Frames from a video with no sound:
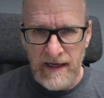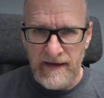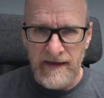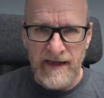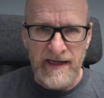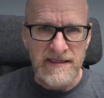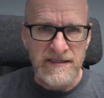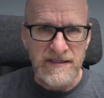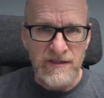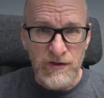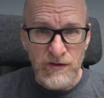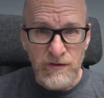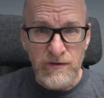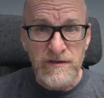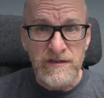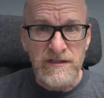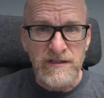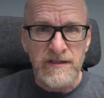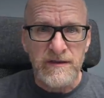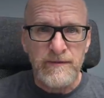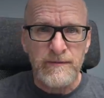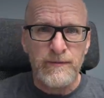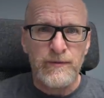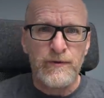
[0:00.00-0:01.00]
and that's
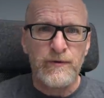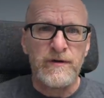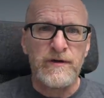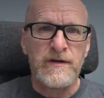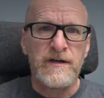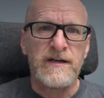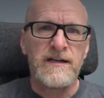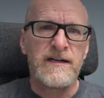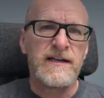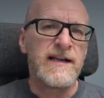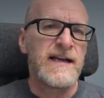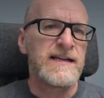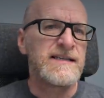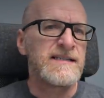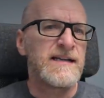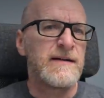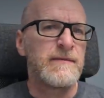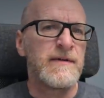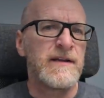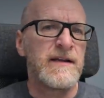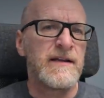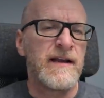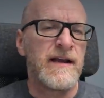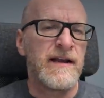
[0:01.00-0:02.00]
hugely important, and that's
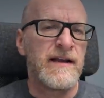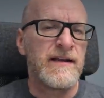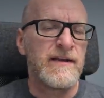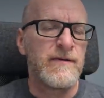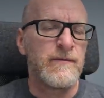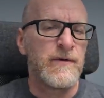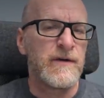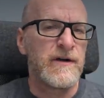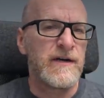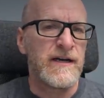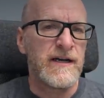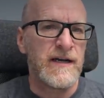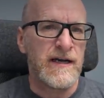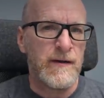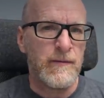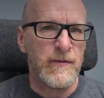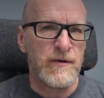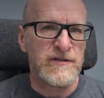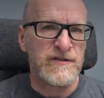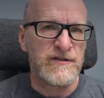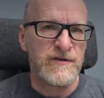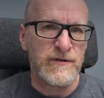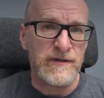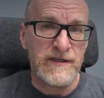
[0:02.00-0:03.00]
something that I think we're going to come
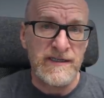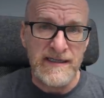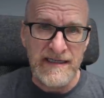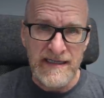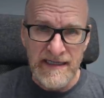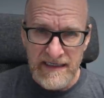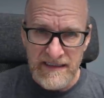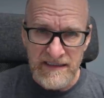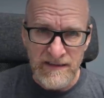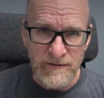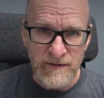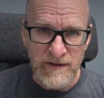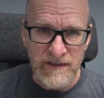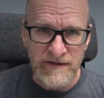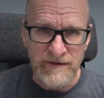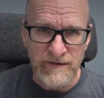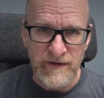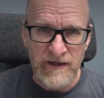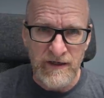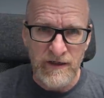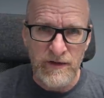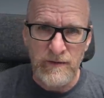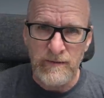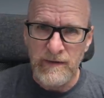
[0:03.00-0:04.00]
onto in next week's
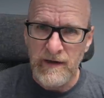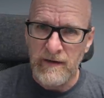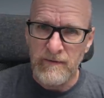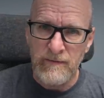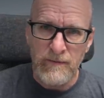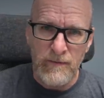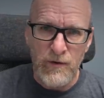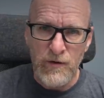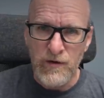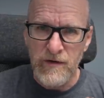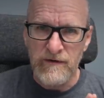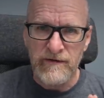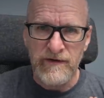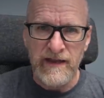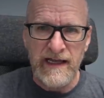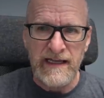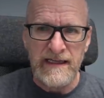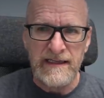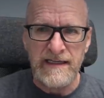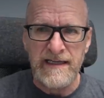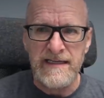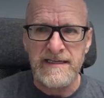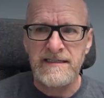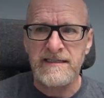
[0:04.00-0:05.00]
video, but more of
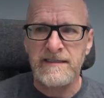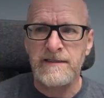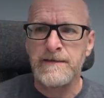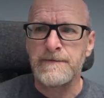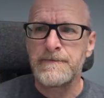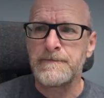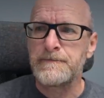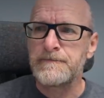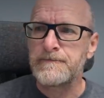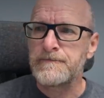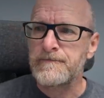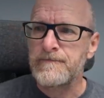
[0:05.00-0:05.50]
that later.